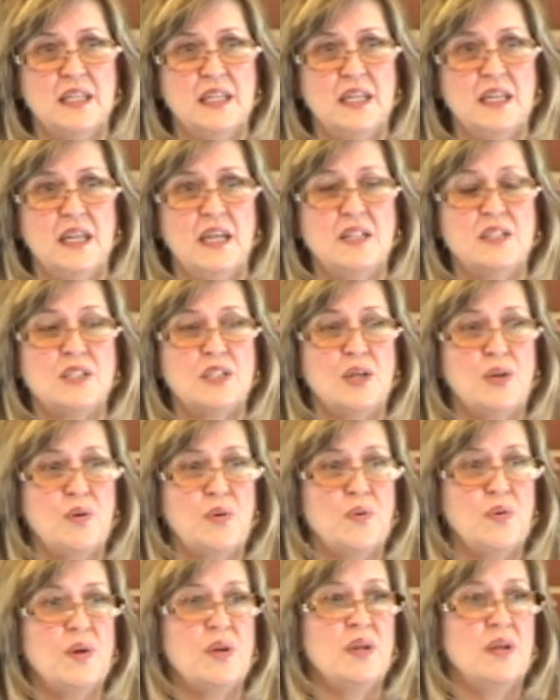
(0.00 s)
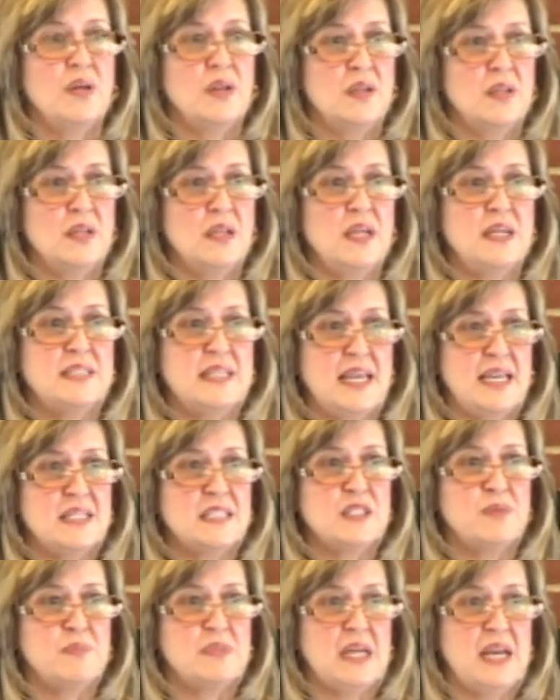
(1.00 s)
And so it takes
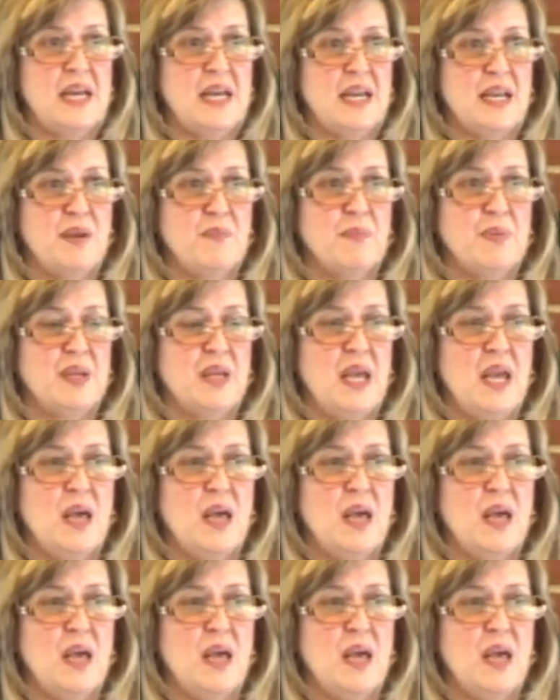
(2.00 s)
some time.